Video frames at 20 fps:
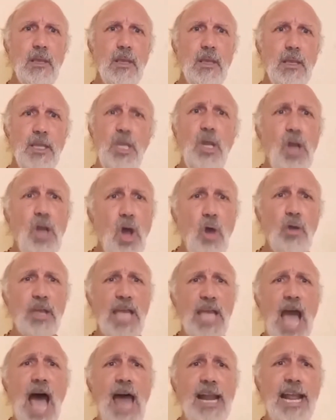You
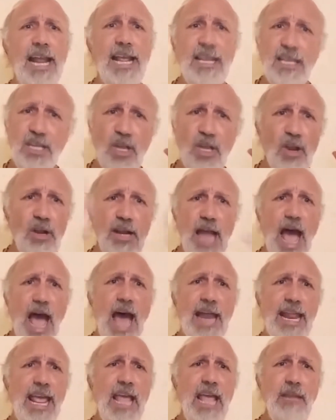don't got it, you're
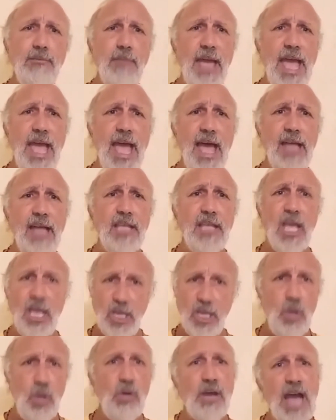not it,
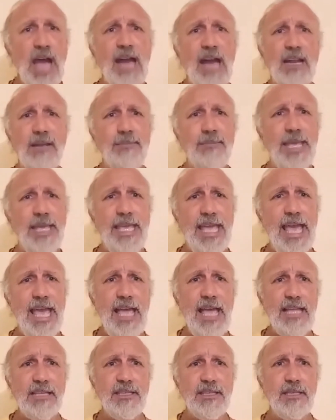man. You gotta be
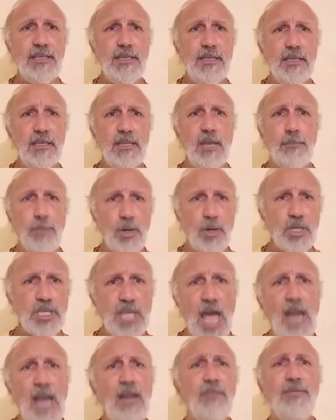it. The
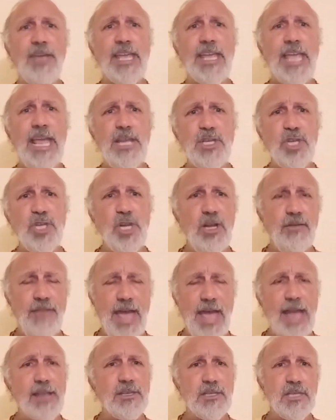personification
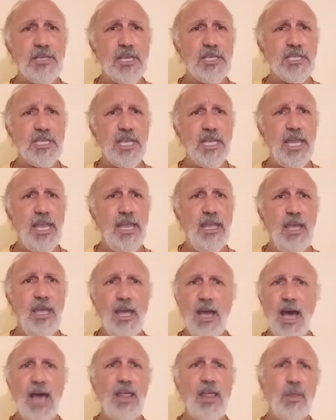of ecstasy.
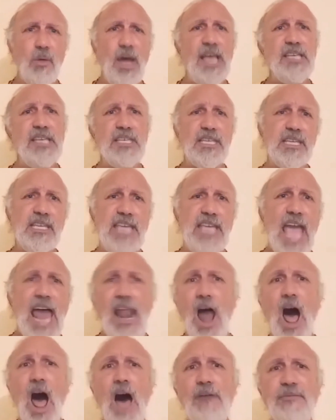Otherwise,
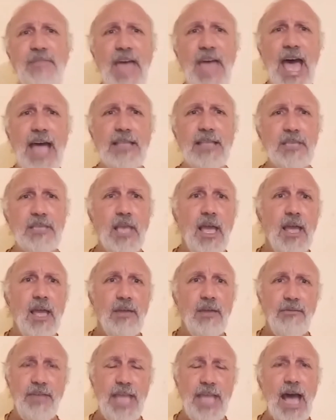get off
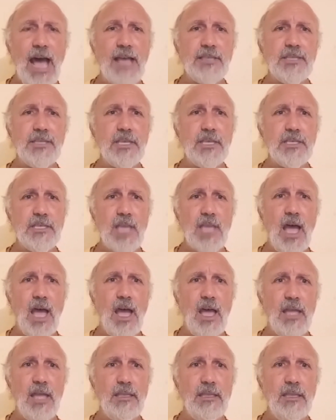that
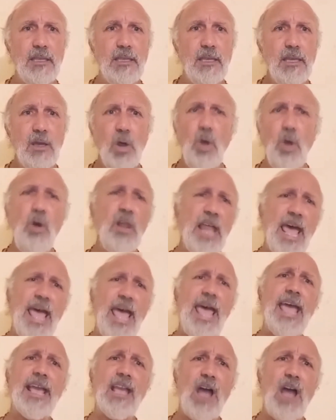Vyasa-san. Who the
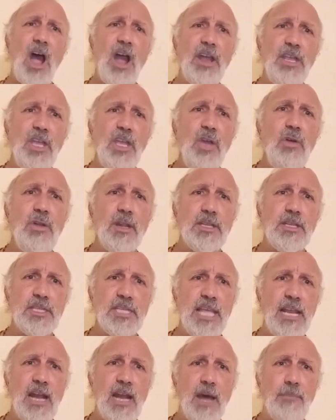heck are you to
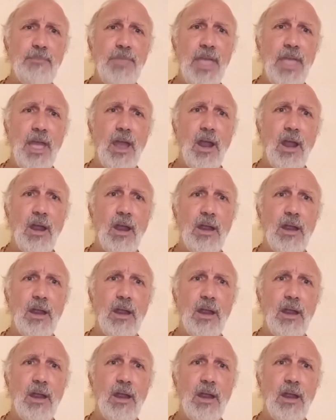sit up there?